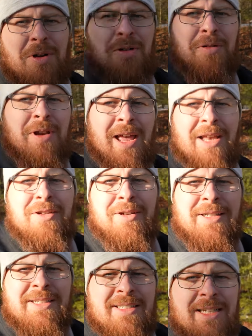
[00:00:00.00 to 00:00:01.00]
mode and you
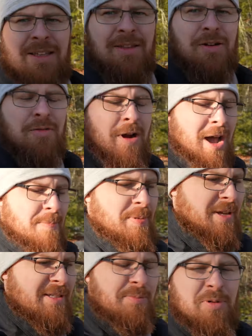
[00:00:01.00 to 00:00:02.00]
can see the crop
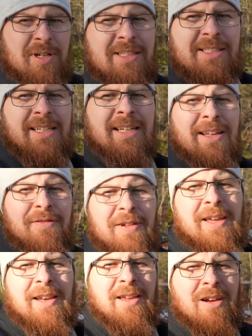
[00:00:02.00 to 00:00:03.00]
is pretty
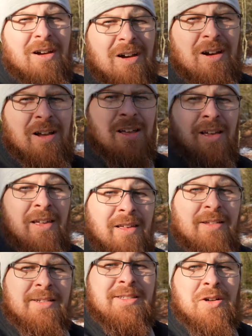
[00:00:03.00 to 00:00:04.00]
significant here.
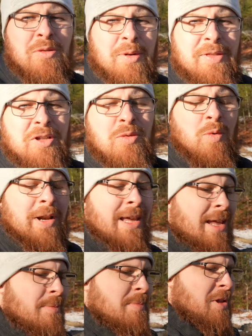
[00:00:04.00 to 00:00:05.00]
So with the 28